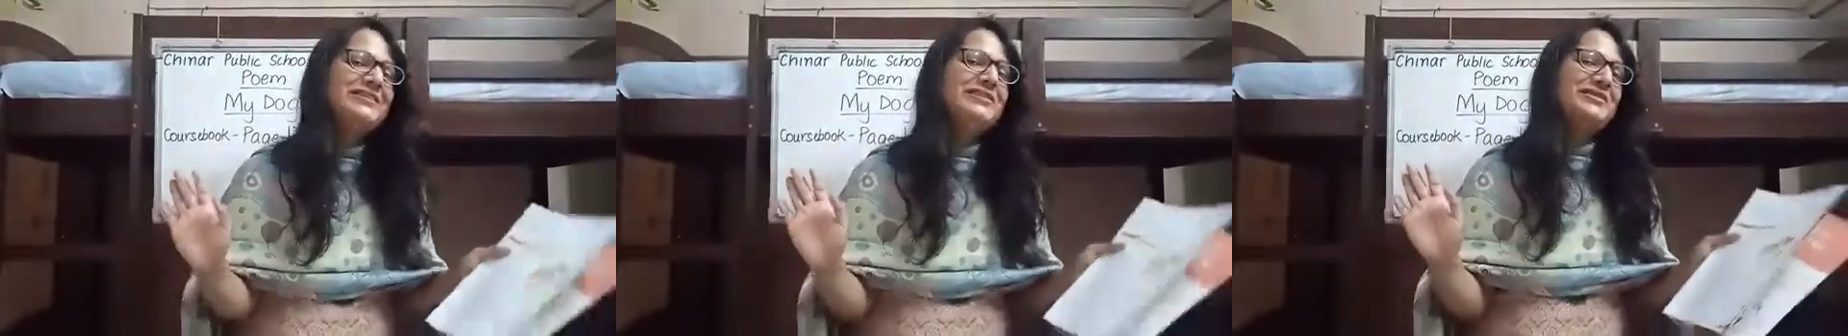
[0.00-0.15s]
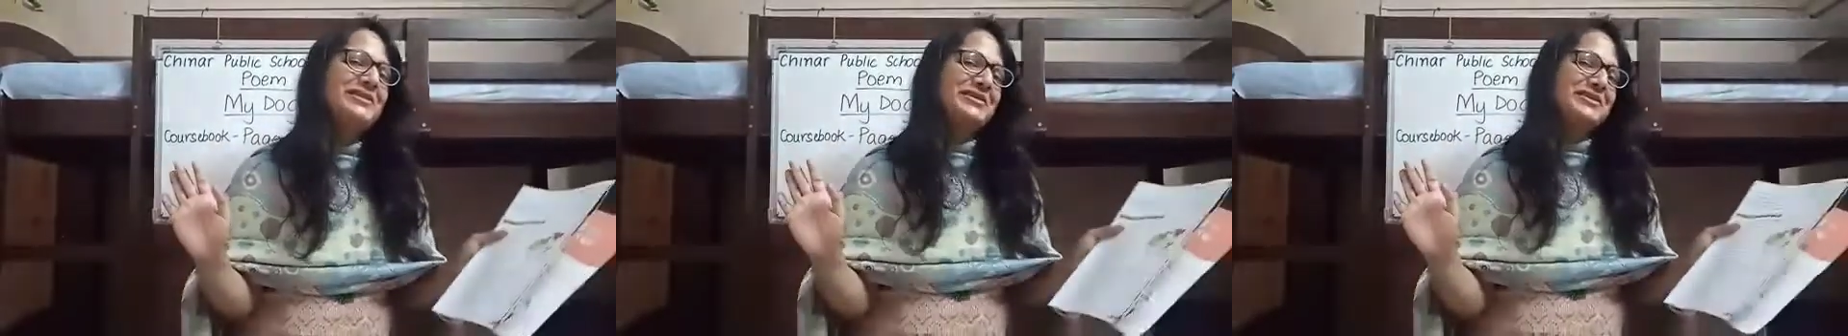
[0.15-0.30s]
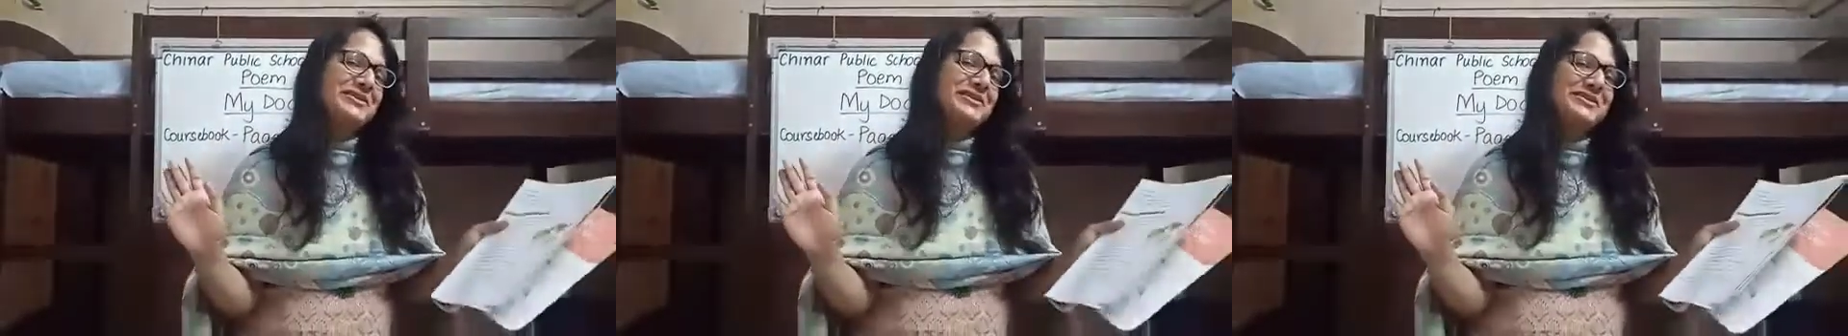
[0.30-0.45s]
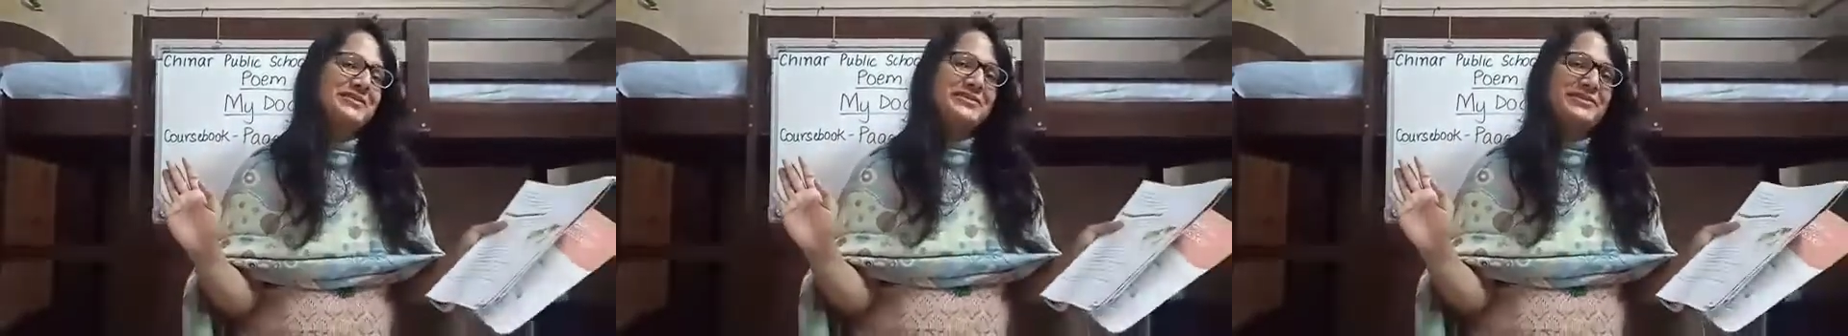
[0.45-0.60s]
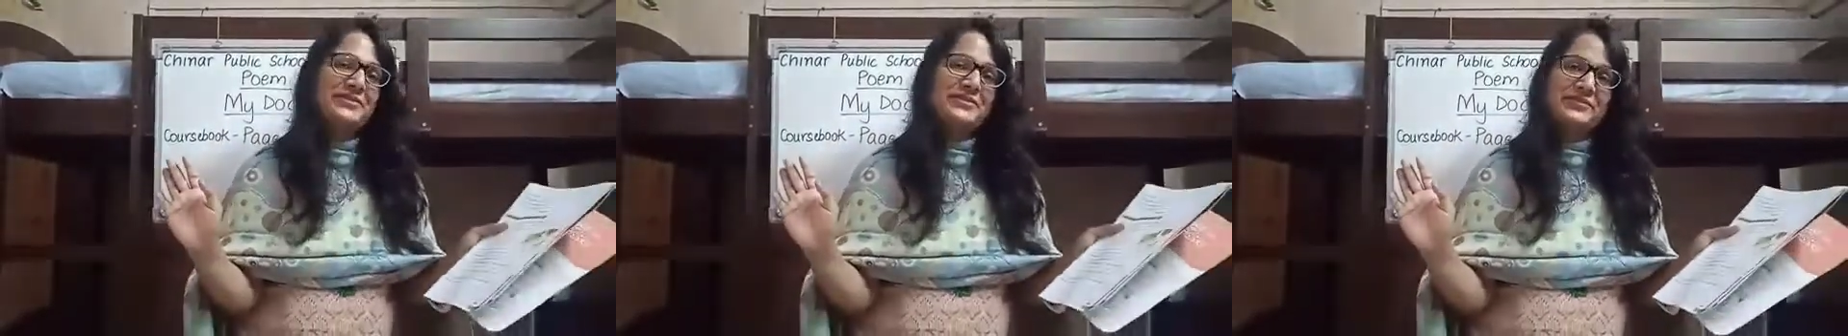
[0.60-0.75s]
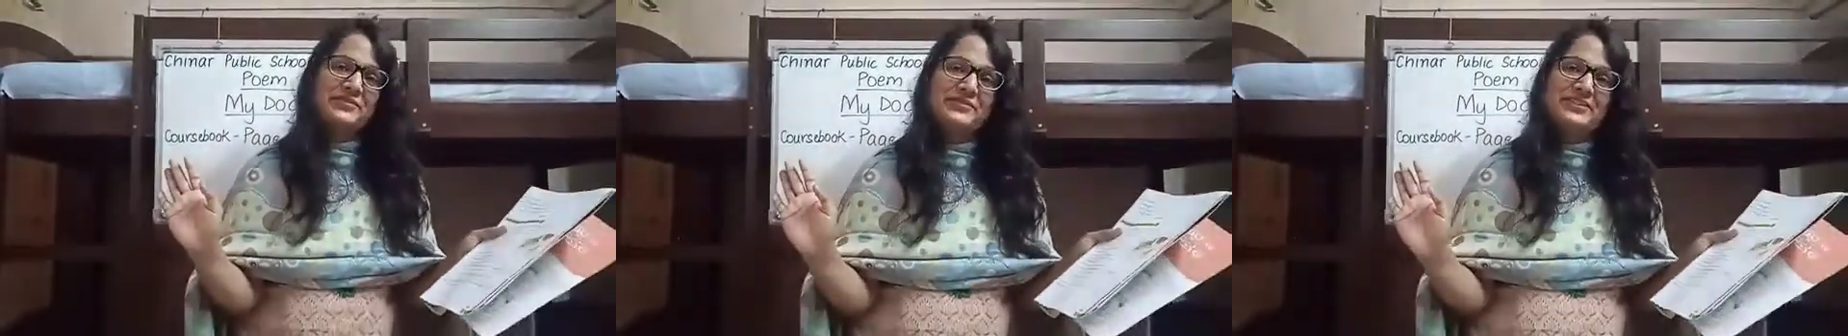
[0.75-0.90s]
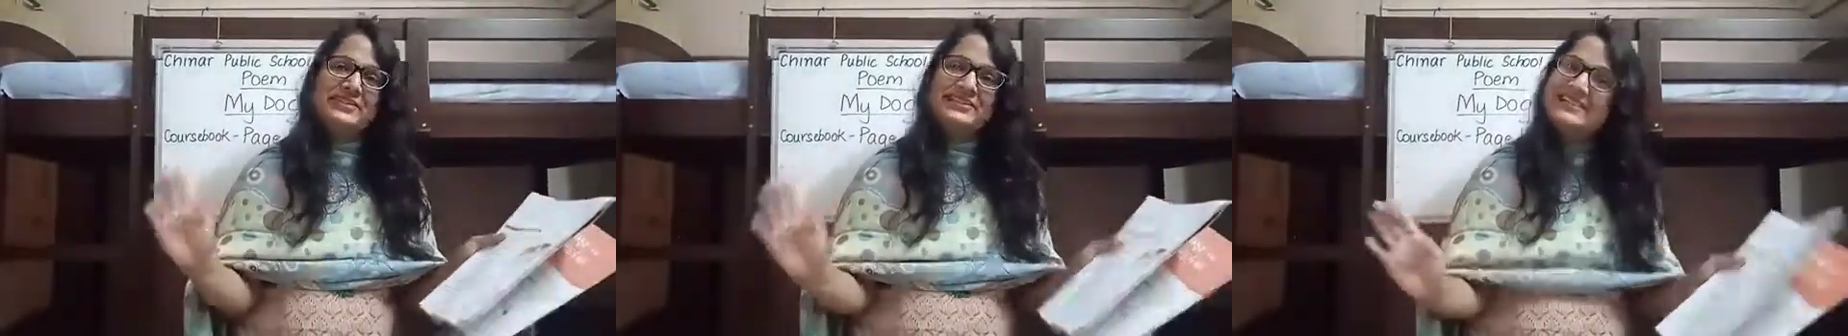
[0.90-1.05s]
treasures of
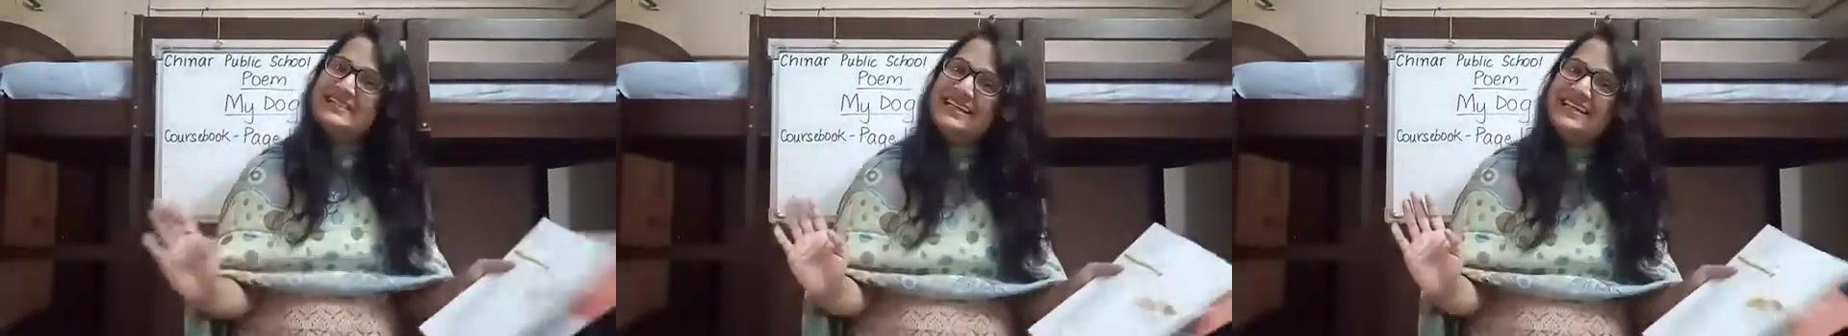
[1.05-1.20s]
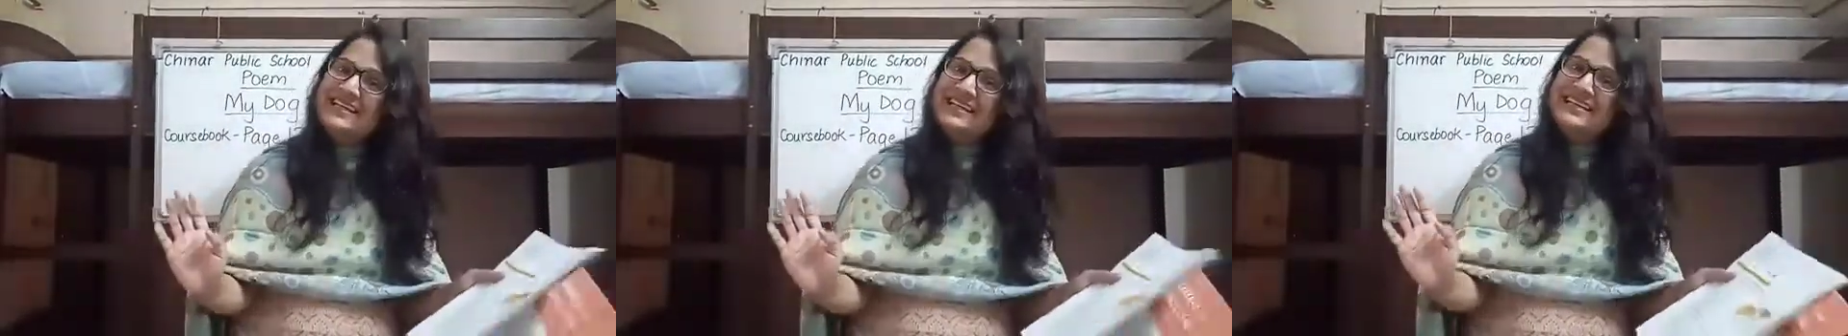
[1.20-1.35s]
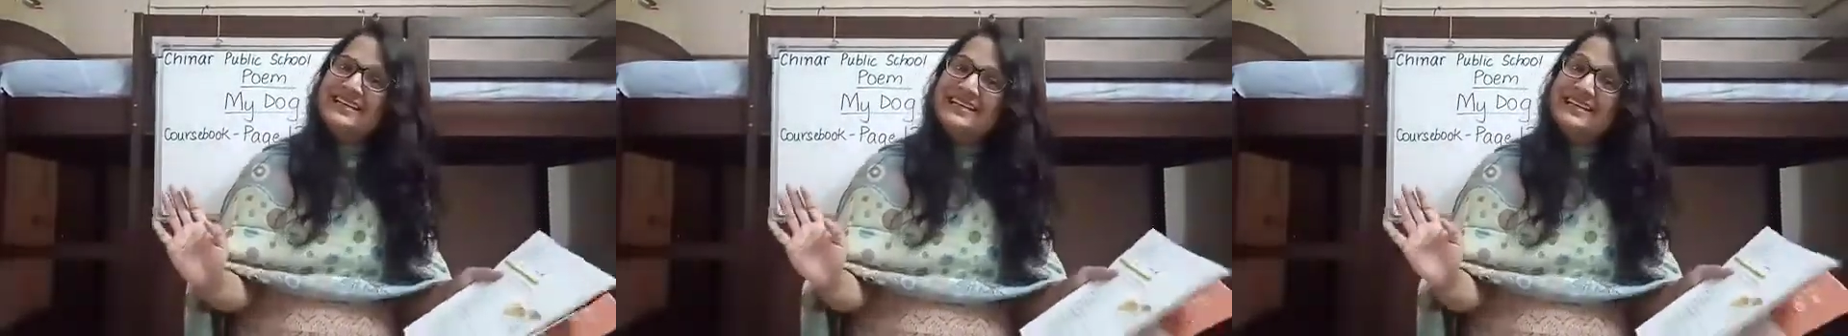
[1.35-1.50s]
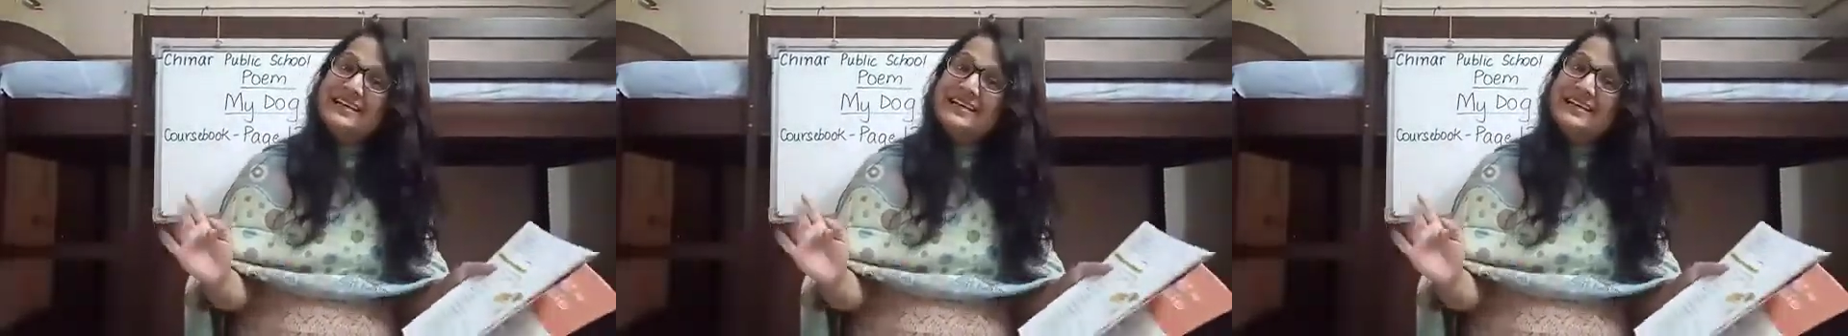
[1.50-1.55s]
the sea.